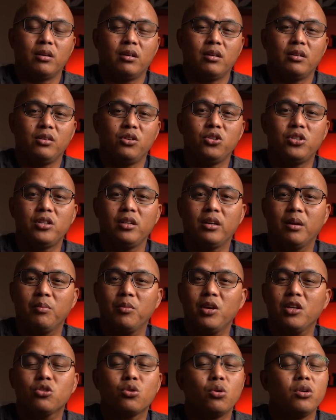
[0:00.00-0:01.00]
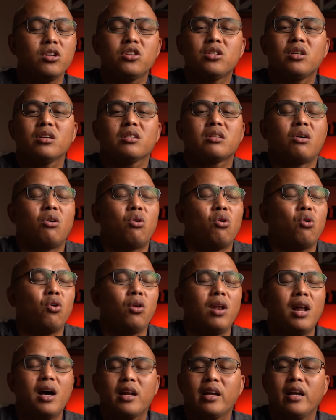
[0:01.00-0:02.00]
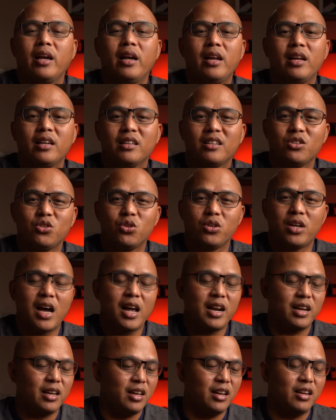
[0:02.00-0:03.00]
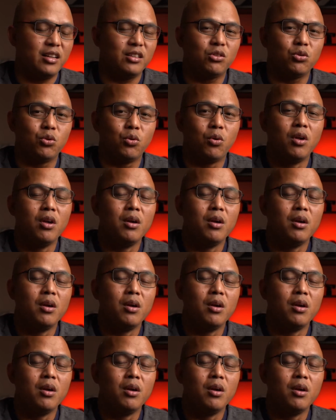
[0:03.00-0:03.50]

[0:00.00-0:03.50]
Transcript: You see what I mean? So it's just a whole lot of headache that you got to get into.